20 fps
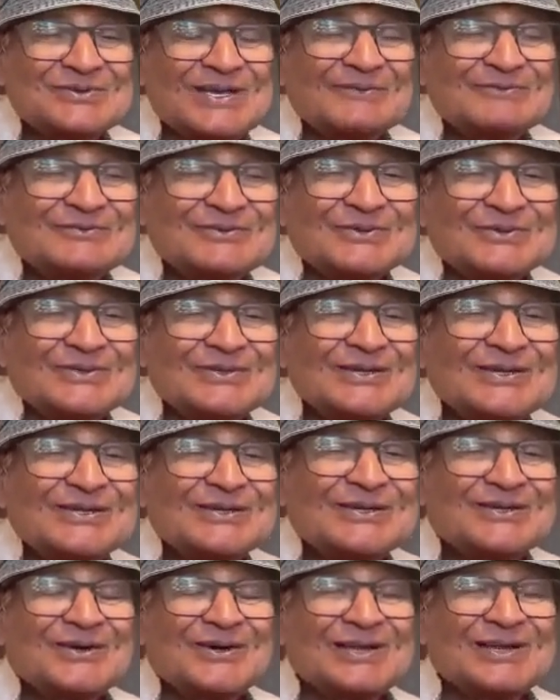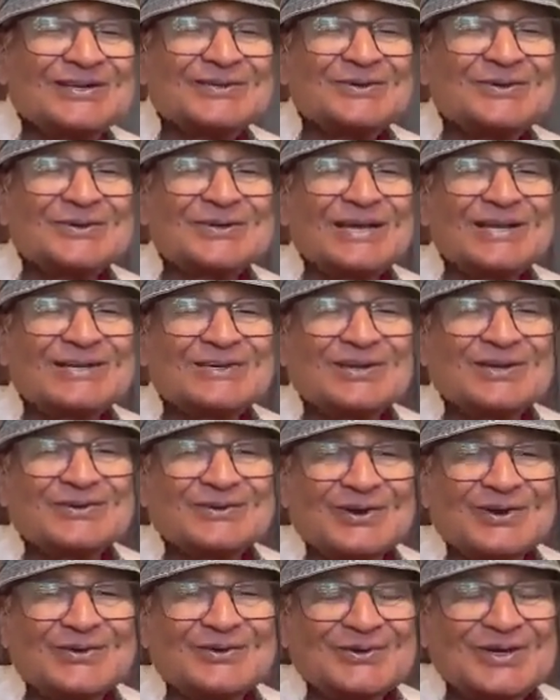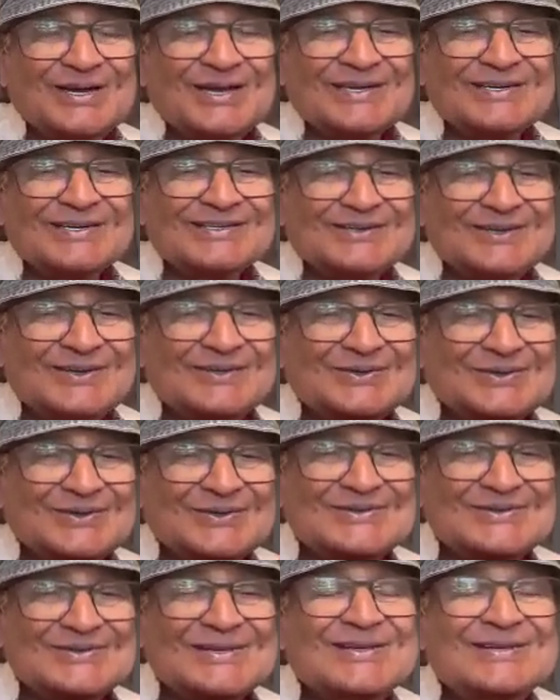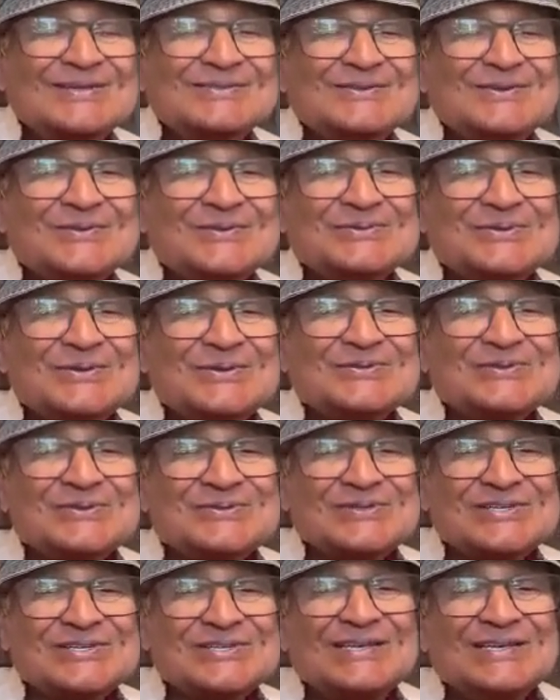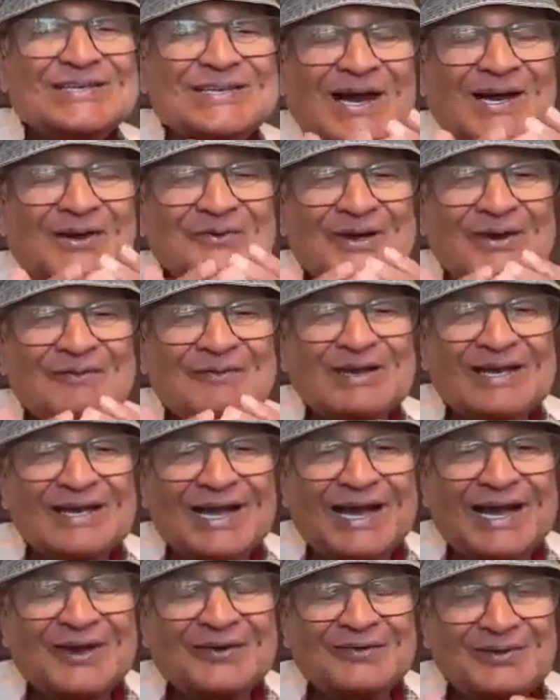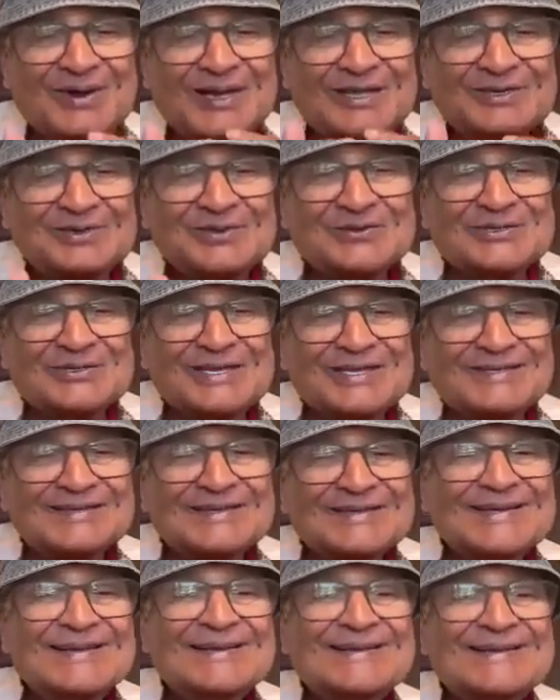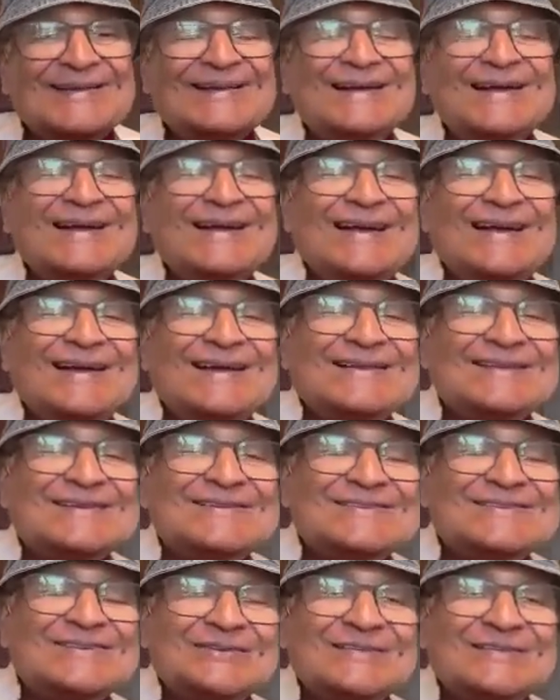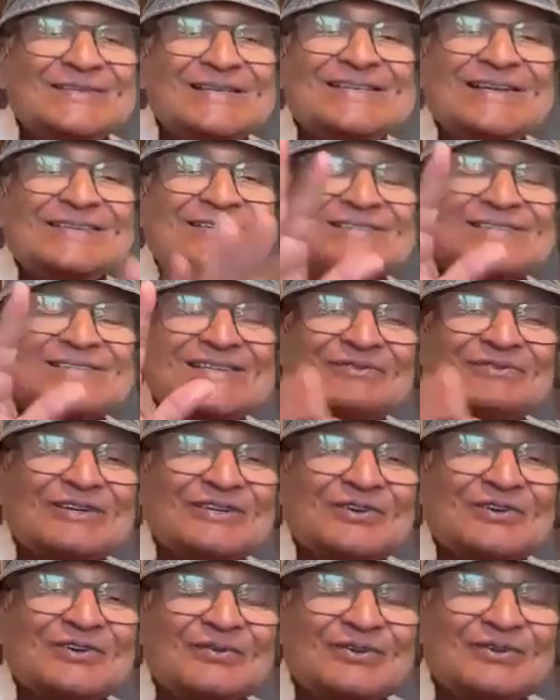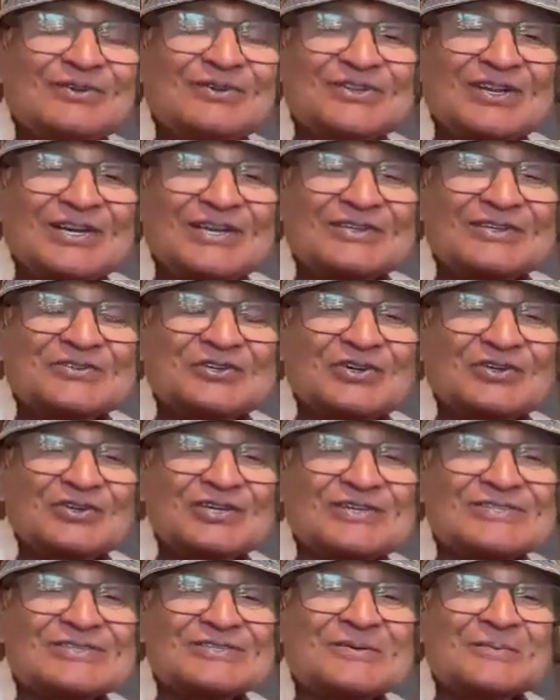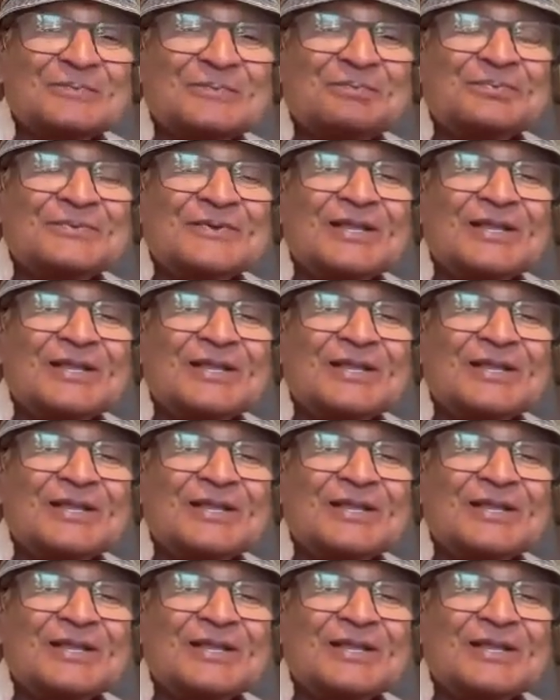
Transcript: we have to go and look at it to see how am I looking. So these are the 7 conventional chakras.